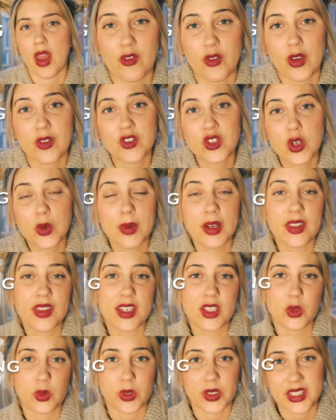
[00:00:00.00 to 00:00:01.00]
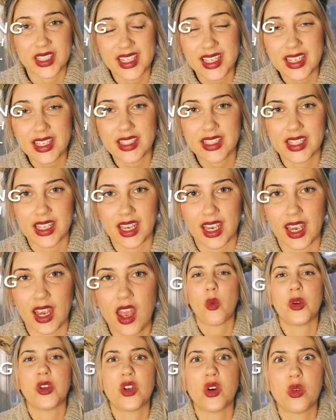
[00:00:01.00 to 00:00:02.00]
If we have too many things we're teasing
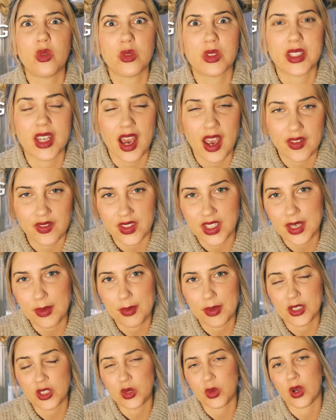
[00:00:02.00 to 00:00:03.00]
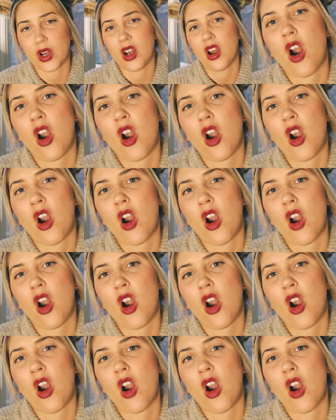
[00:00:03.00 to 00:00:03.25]
and we don't dive deep into it,